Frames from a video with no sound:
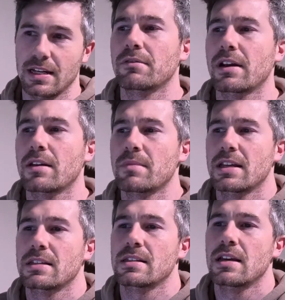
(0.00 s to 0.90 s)
It
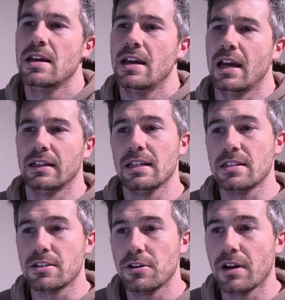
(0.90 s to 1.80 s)
recommends at
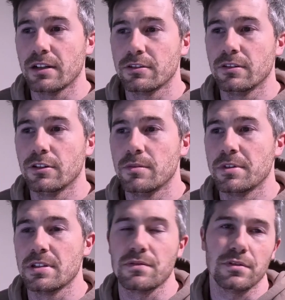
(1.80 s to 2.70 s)
least 200
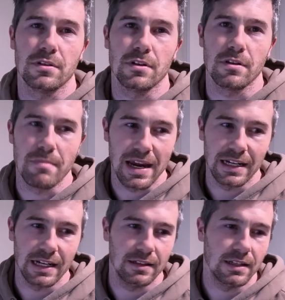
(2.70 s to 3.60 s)
lumens for the main
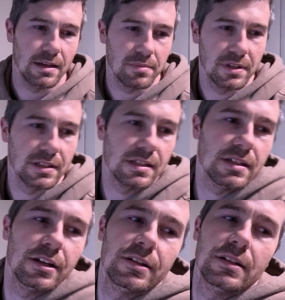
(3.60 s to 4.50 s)
headlamp. And
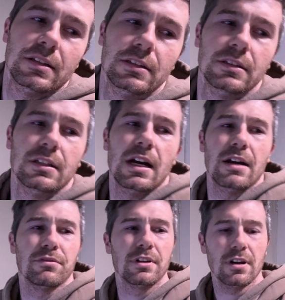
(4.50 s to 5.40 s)
so
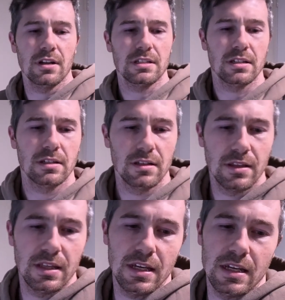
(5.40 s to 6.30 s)
I've got
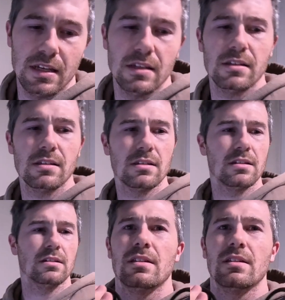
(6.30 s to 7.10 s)
these.